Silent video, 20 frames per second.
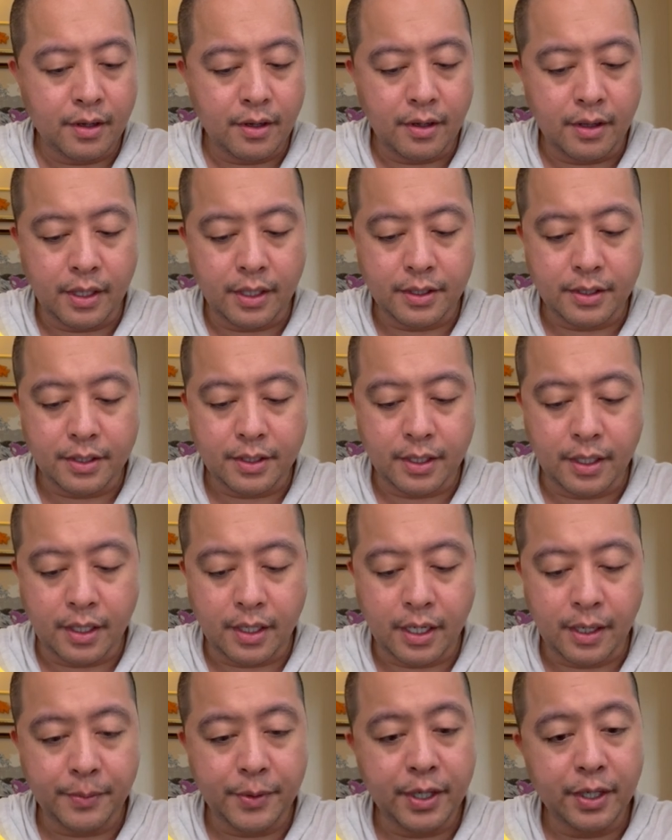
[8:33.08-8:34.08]
Let's see,
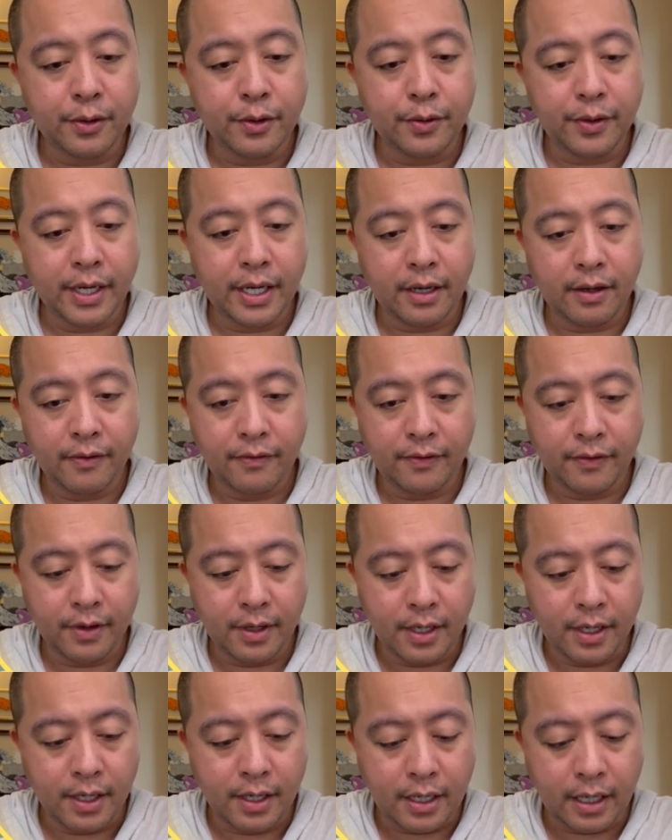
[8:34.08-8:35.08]
how many do I have?
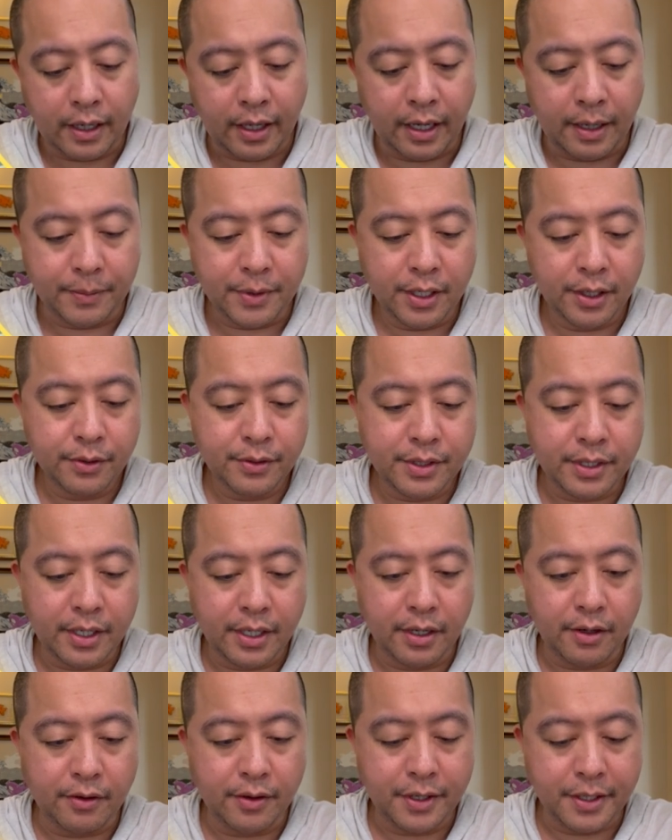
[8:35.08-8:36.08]
Okay, I'm going to use
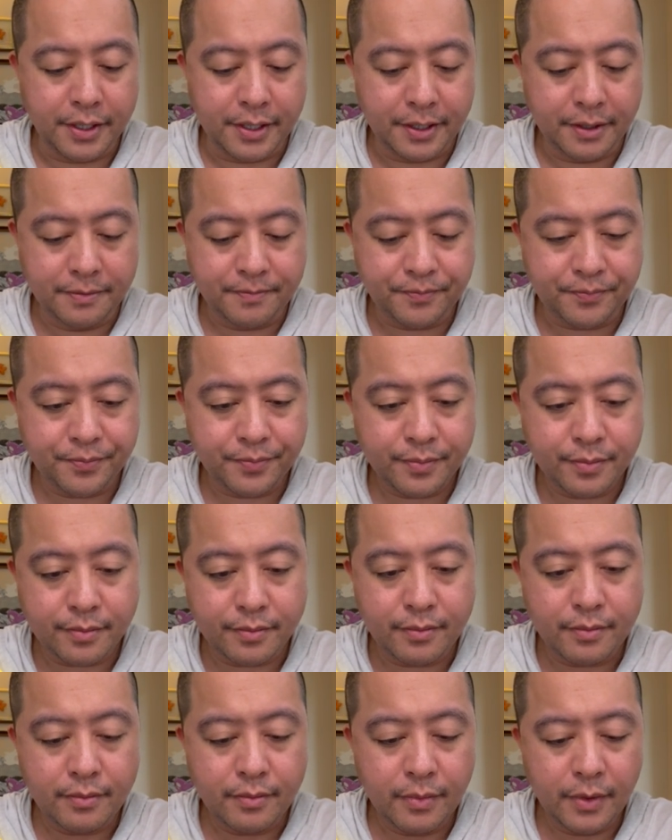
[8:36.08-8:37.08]
Irida,
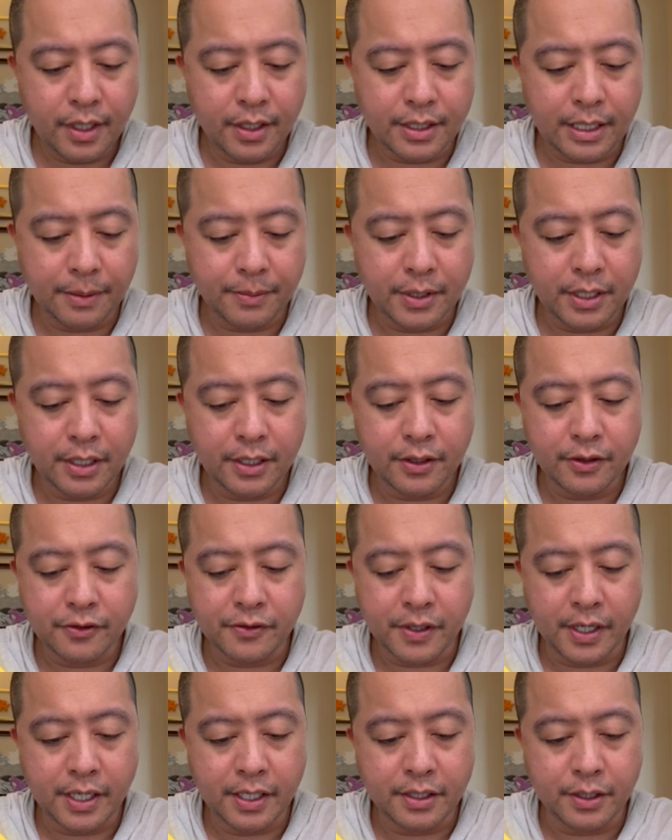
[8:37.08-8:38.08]
because I'm going to
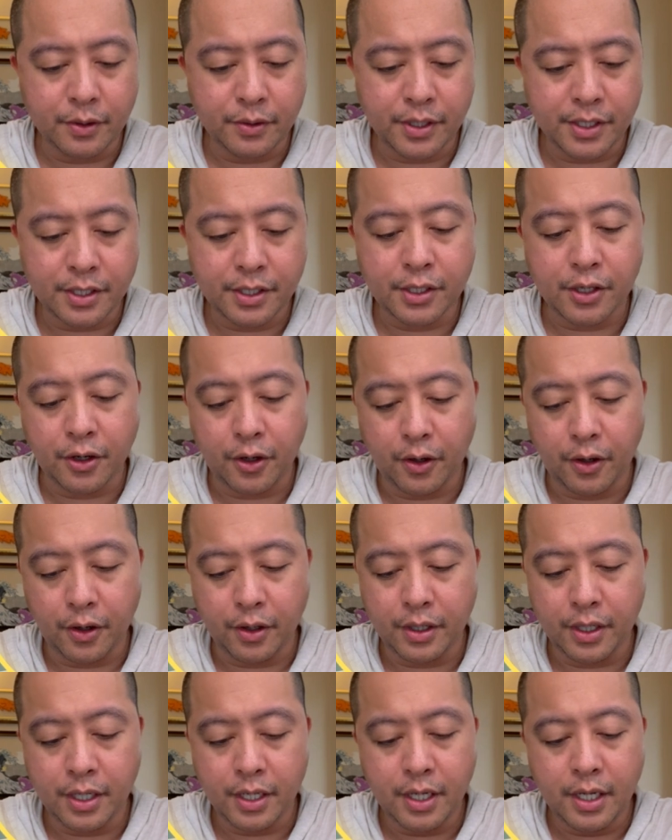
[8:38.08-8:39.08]
try to
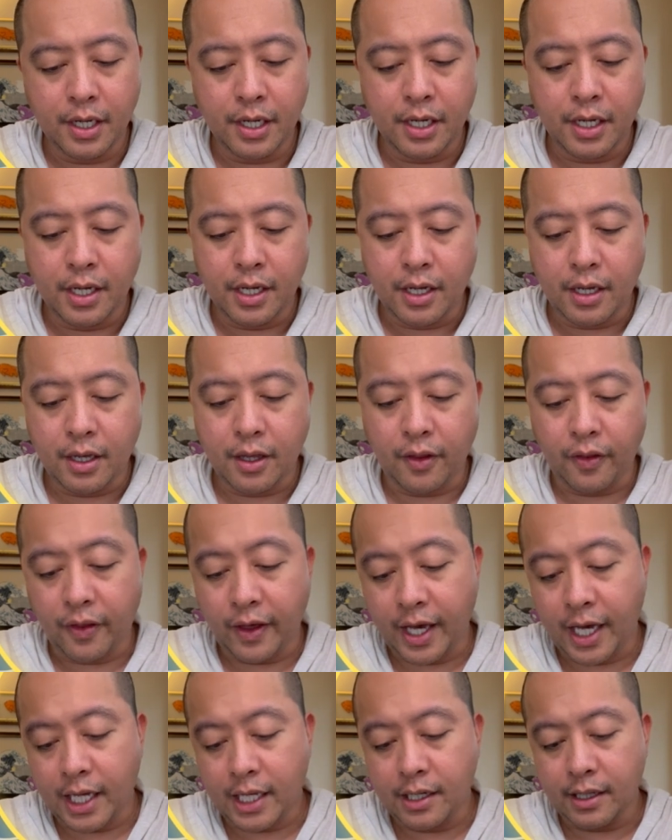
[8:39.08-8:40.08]
discard
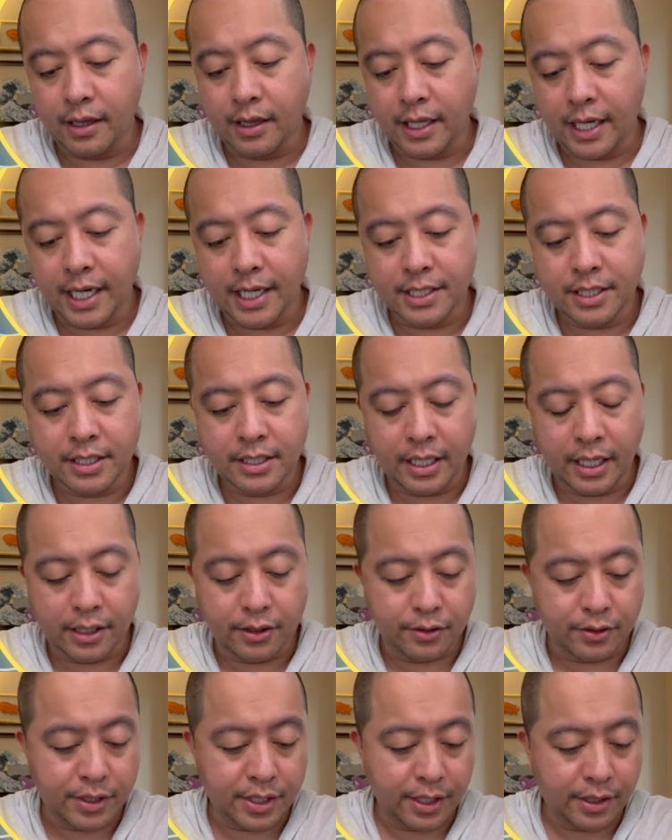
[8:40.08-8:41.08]
that last
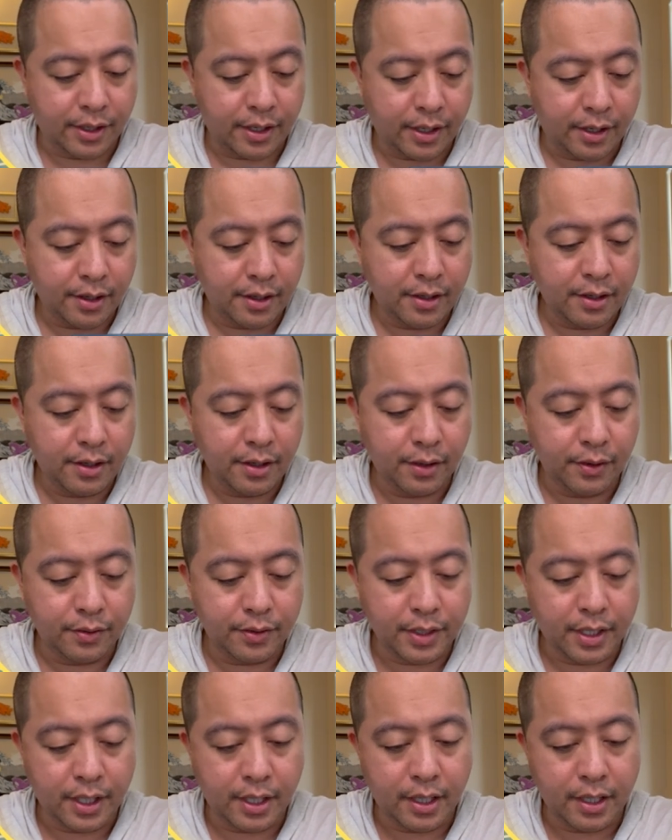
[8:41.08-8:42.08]
energy there
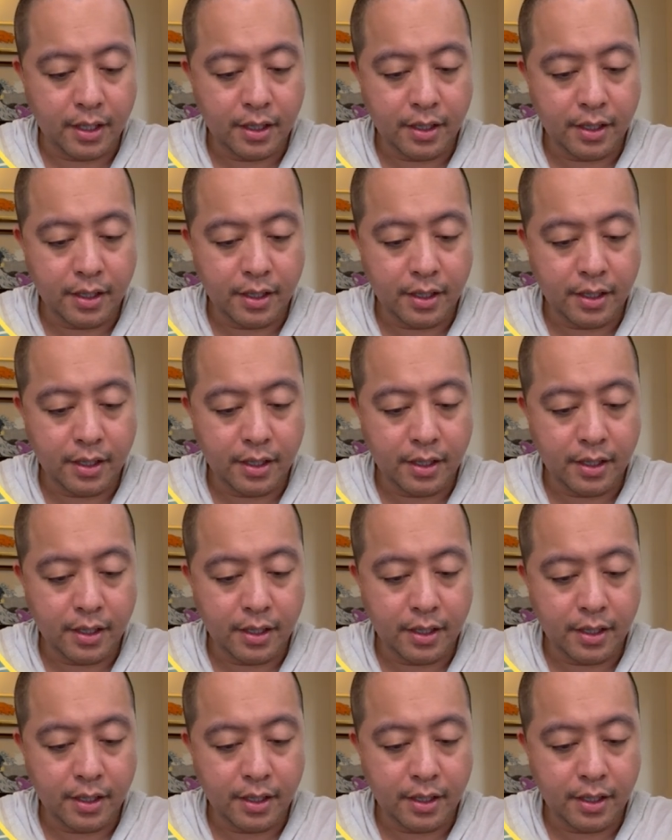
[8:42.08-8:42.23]
using